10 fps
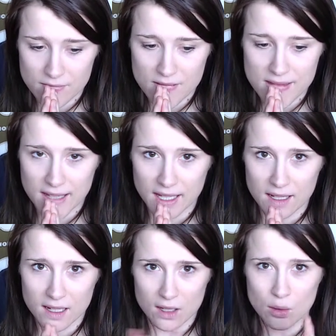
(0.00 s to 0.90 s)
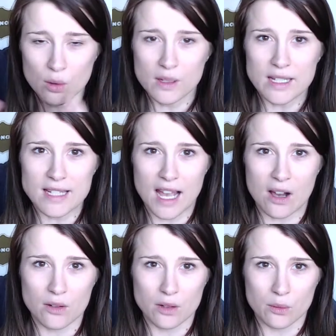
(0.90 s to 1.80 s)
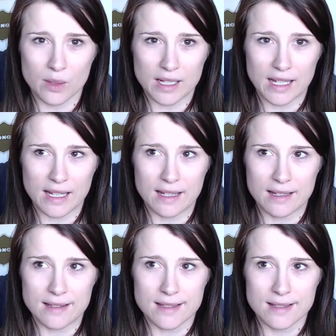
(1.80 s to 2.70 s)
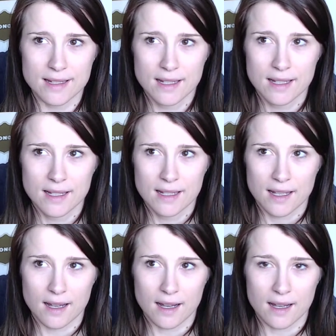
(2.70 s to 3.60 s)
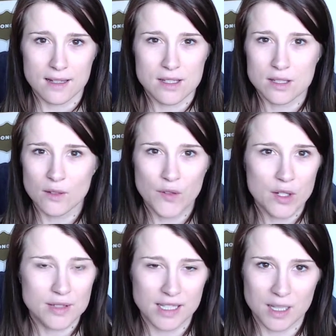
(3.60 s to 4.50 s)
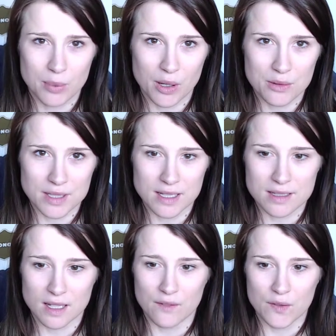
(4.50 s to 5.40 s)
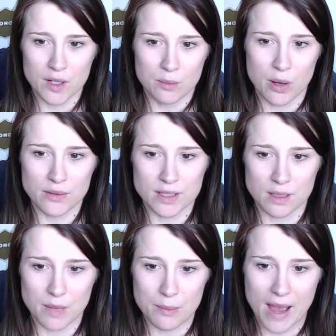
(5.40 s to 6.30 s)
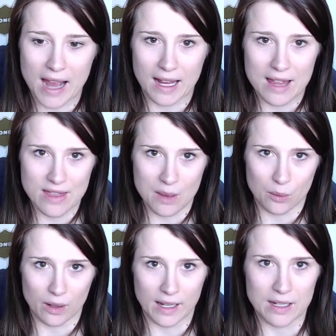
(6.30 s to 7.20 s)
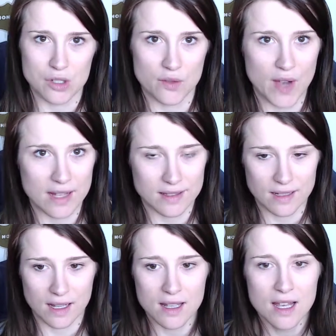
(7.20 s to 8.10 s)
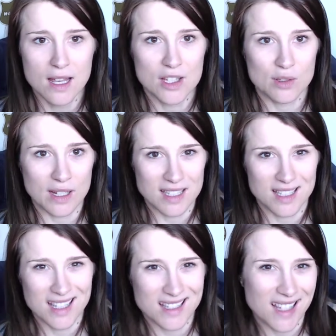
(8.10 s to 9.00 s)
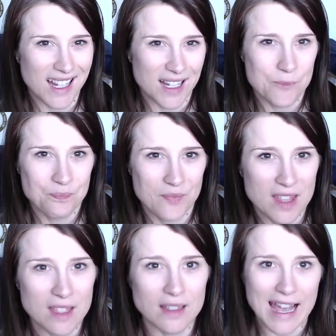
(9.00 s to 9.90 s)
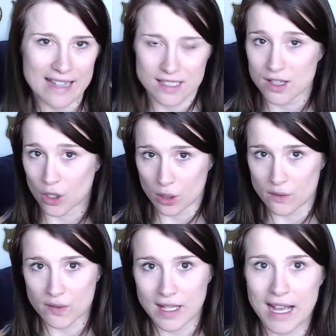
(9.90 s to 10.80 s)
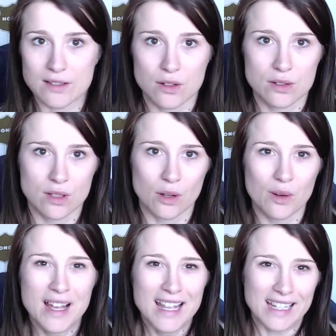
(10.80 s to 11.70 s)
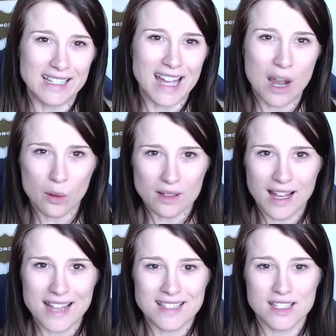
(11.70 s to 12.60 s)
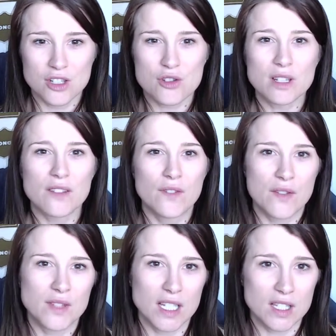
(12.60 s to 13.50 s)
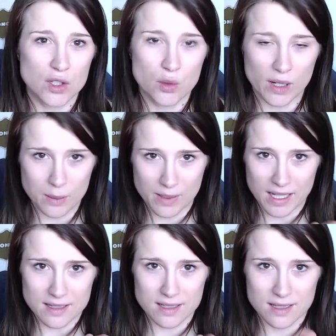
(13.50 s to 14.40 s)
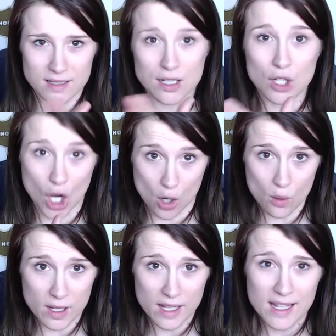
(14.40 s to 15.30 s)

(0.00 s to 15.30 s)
the cooling down really is just a few seated poses, a few poses on my back, and then we're in Shavasana. So it's like the last third of class or so. In an hour class, it's usually 15 to 20 minutes to go